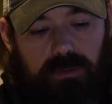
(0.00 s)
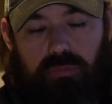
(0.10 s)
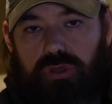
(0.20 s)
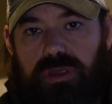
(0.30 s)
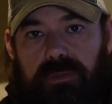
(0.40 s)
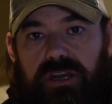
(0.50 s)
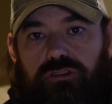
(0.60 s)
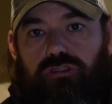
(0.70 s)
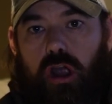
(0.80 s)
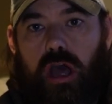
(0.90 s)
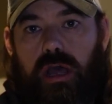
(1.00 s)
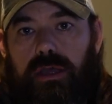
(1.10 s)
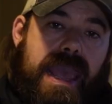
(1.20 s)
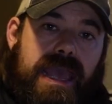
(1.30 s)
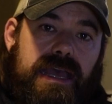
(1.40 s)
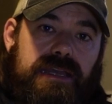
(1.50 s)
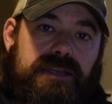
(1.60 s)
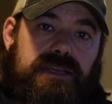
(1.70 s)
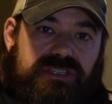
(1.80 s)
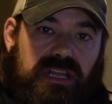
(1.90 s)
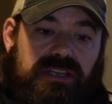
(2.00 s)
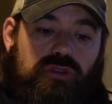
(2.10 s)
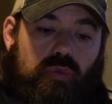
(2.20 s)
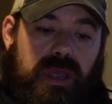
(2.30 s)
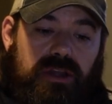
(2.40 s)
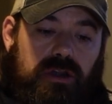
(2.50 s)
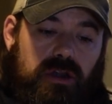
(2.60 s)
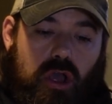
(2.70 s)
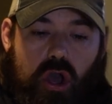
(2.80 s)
put them in a draw, and select the winner